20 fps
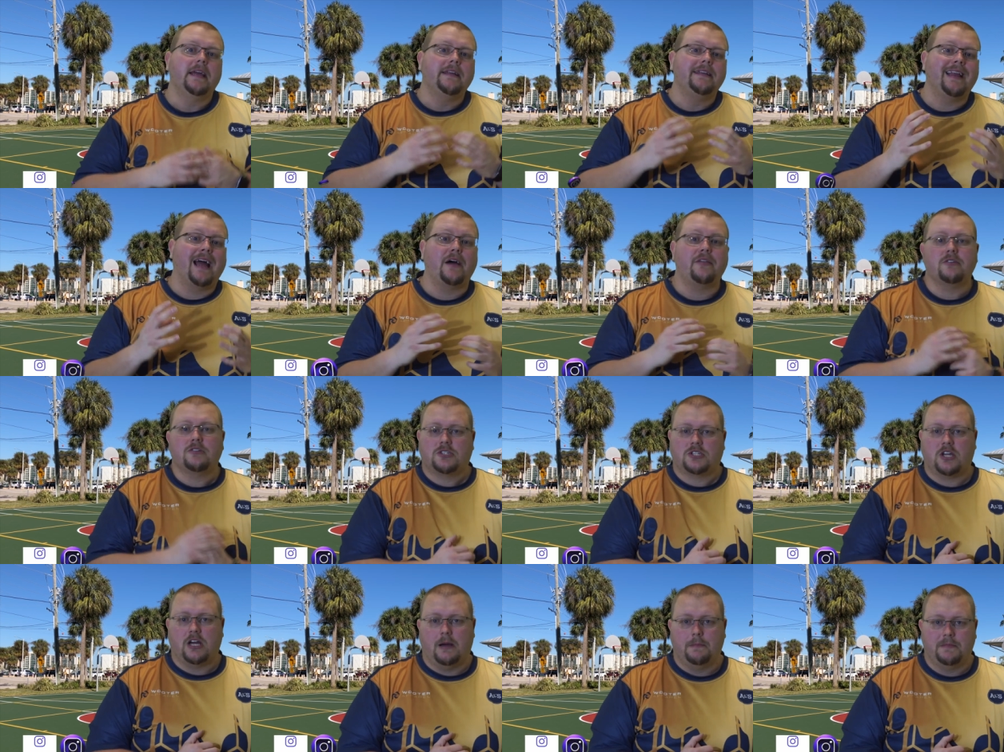Now
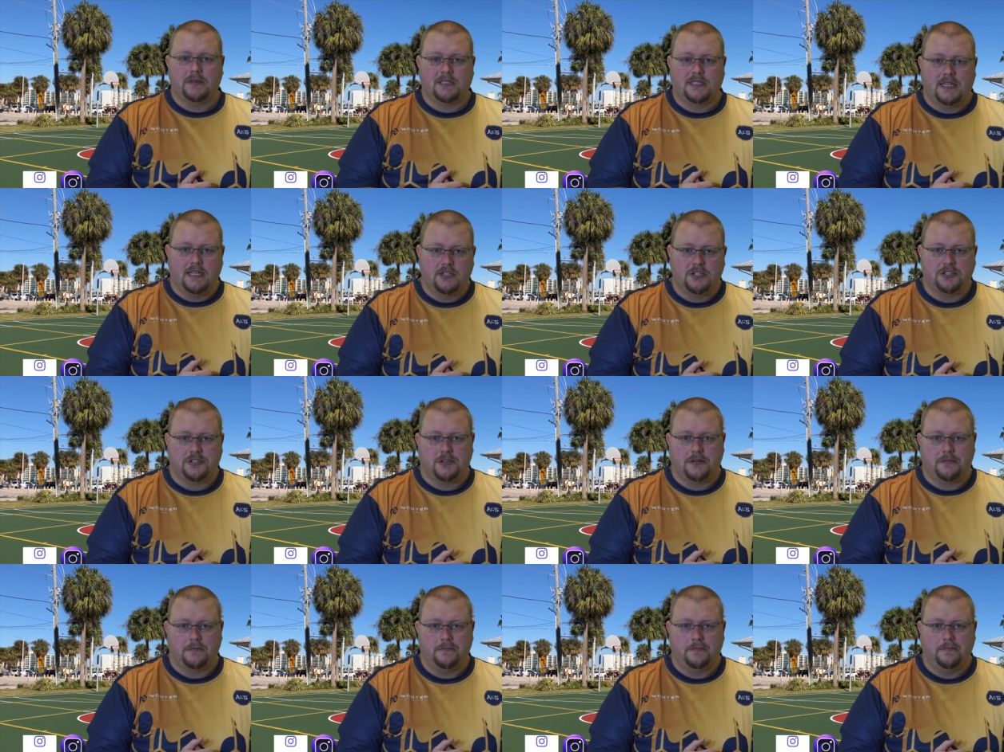there's
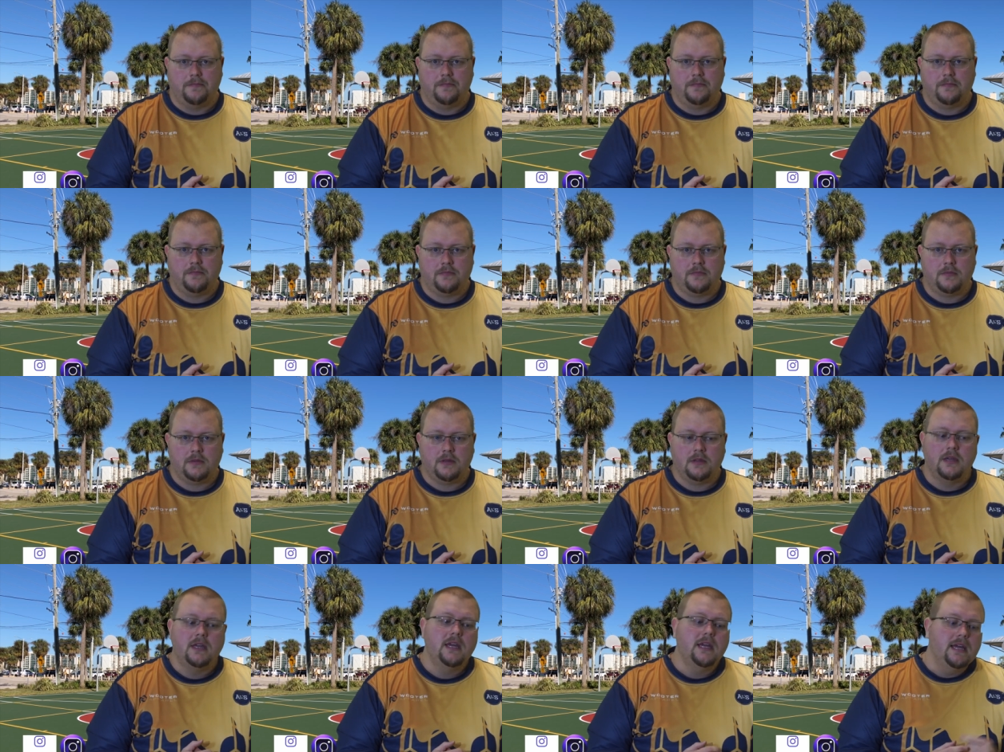competition.
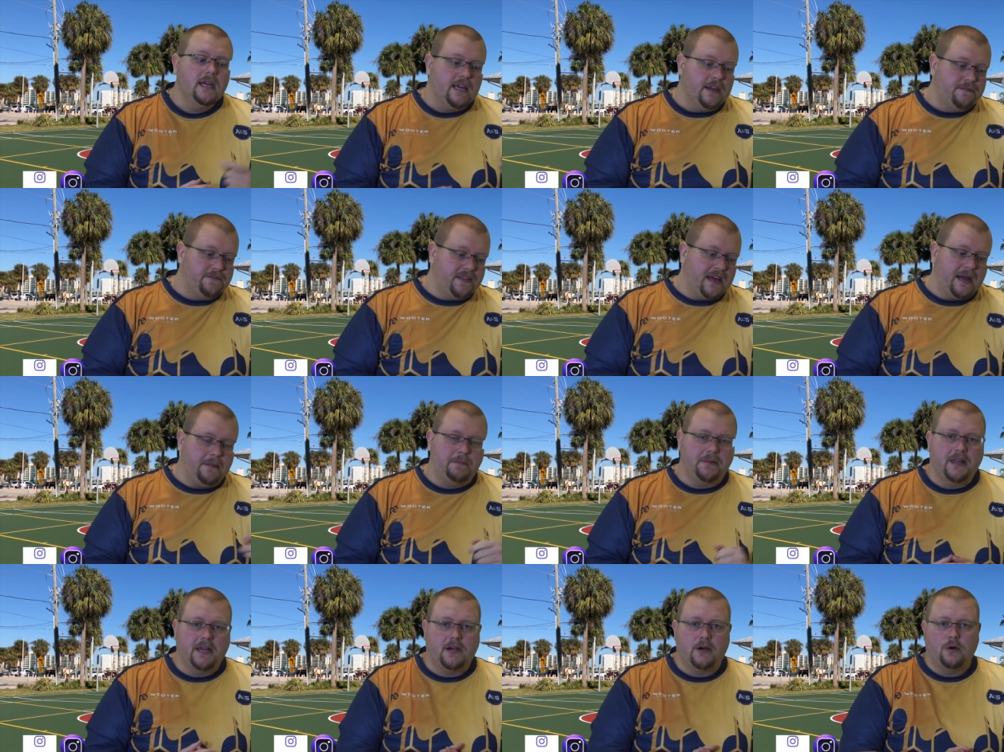If
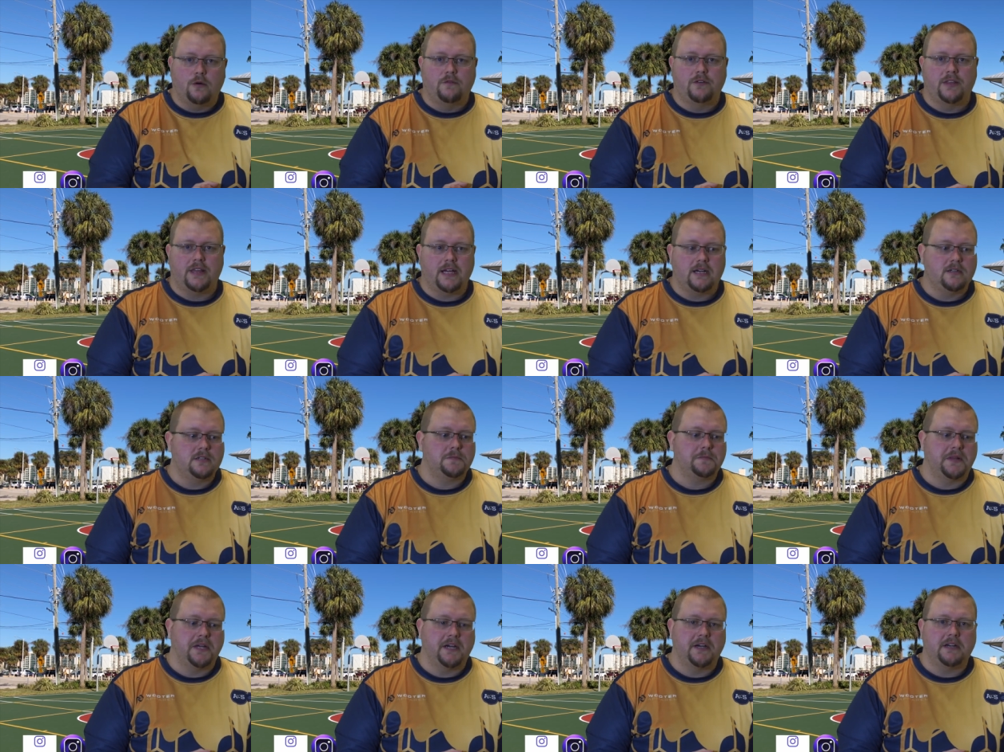that player over there is
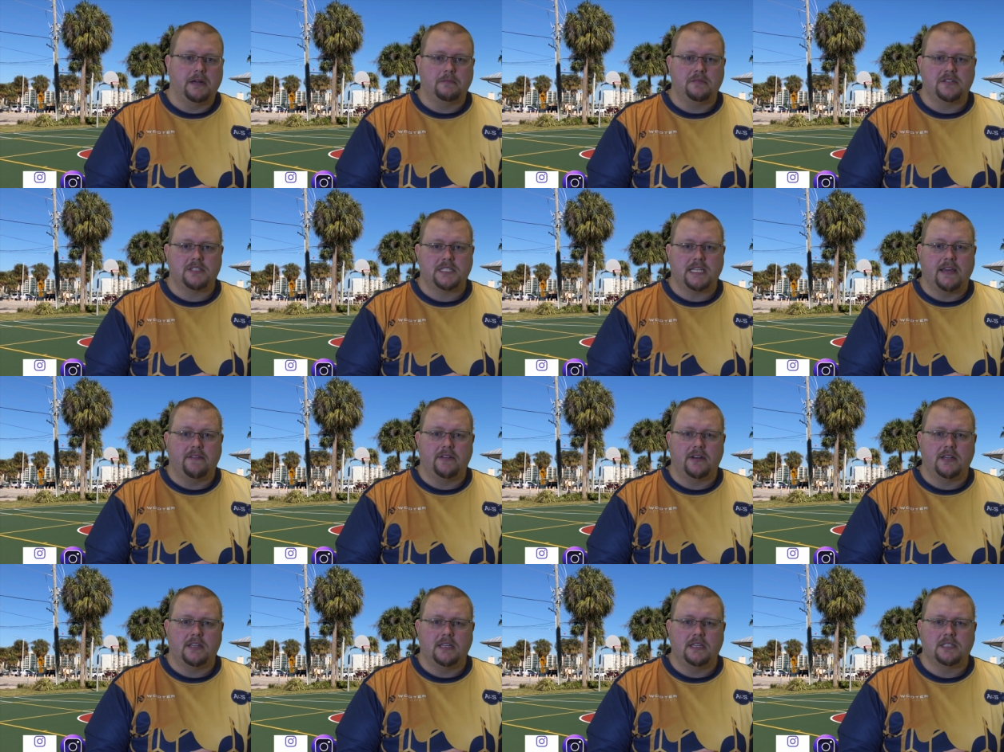player number
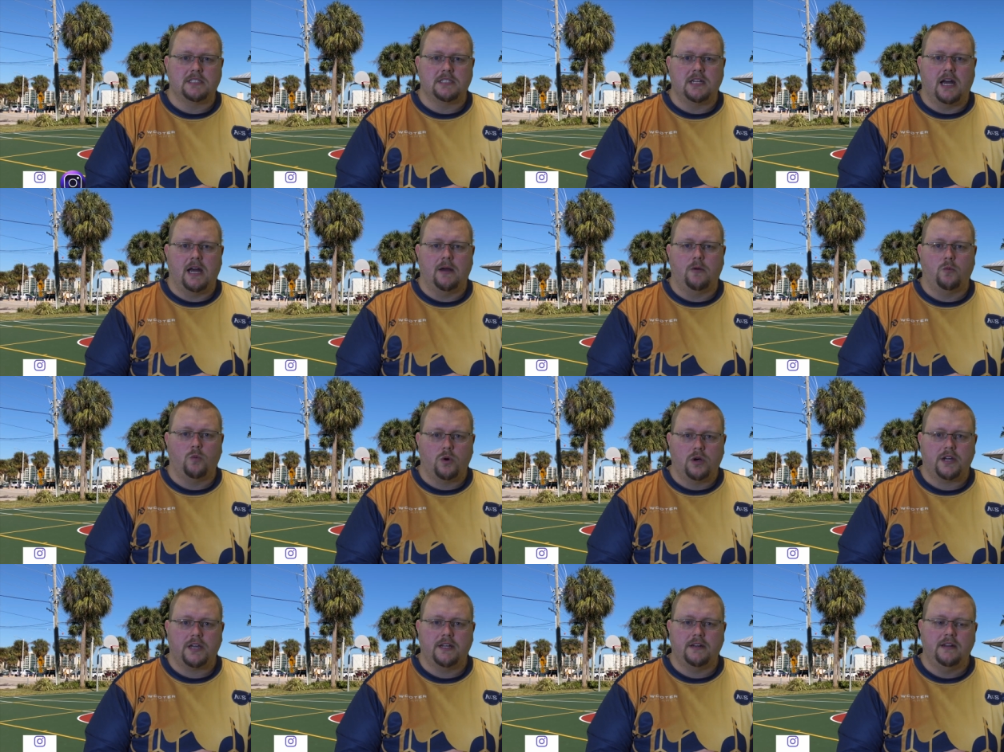7 and he's not
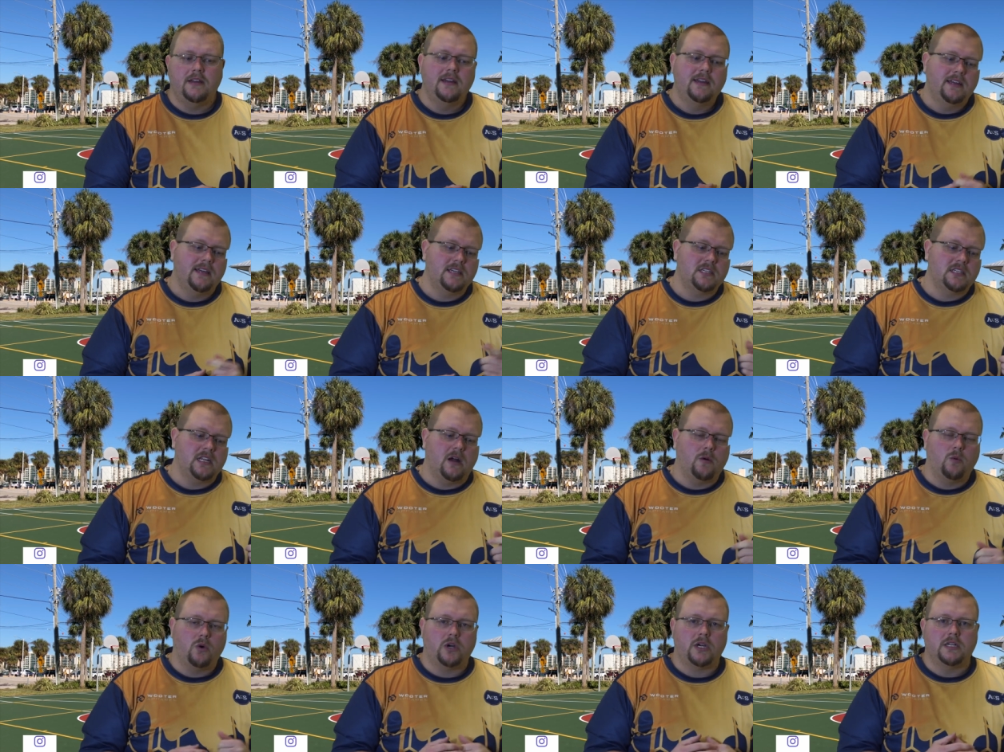working
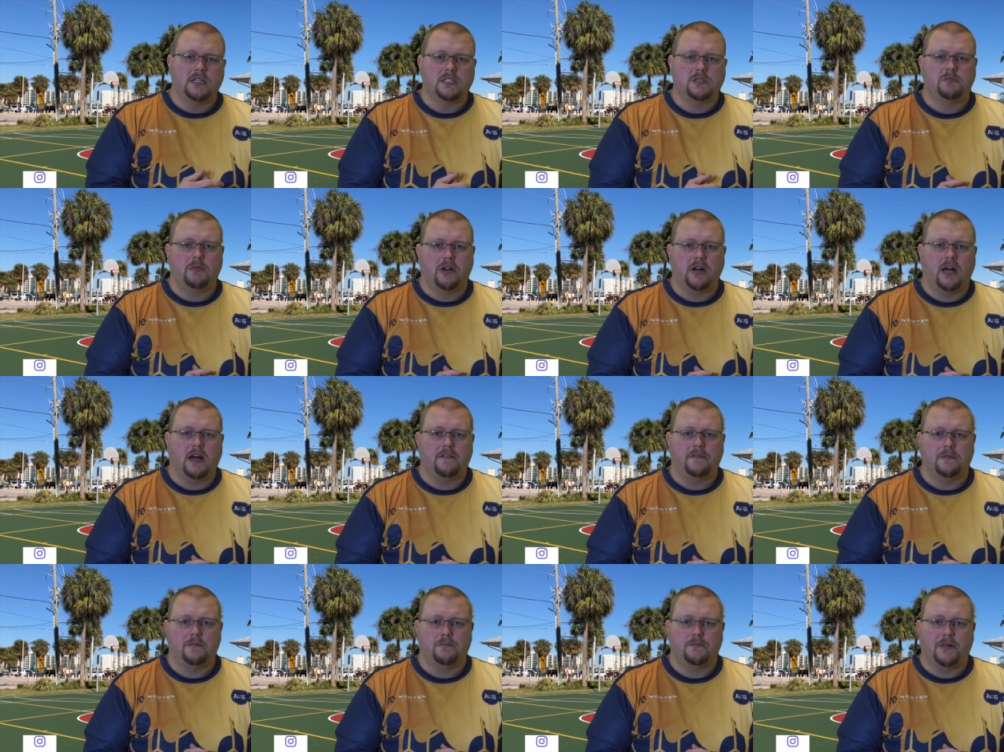his butt
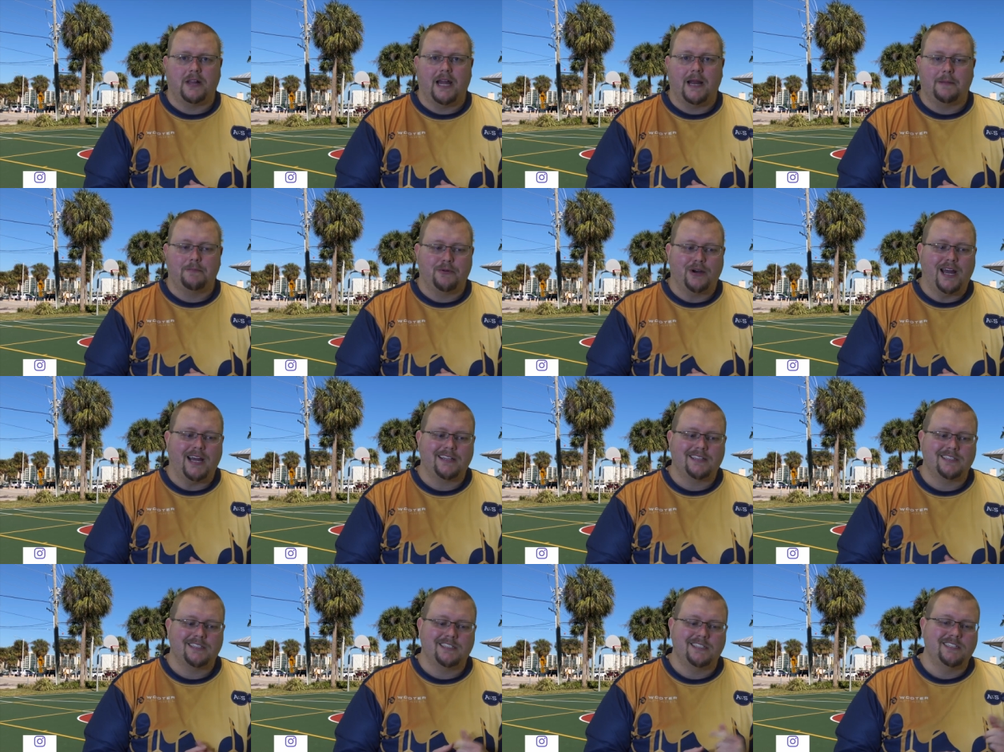off in
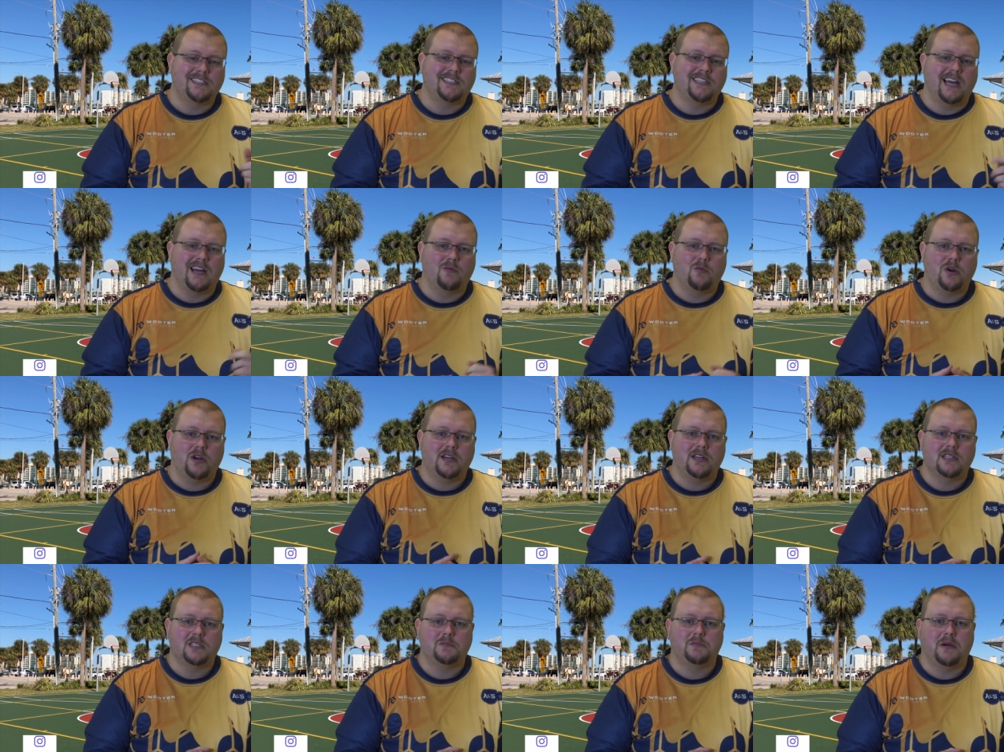practice and he's not
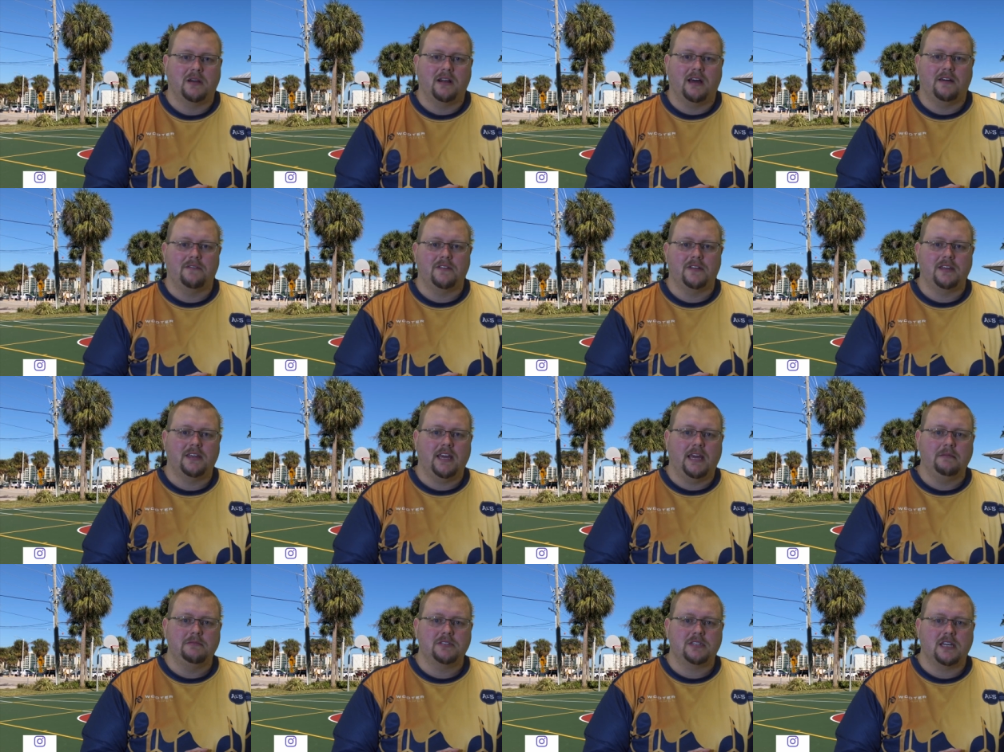working his butt off in
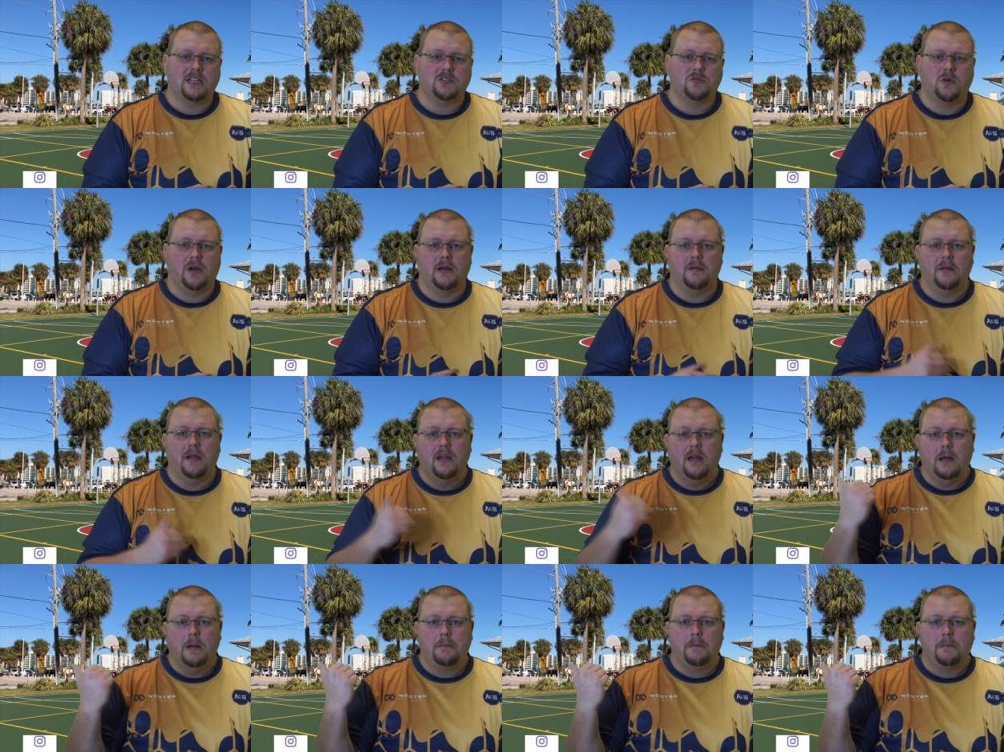games, guess what?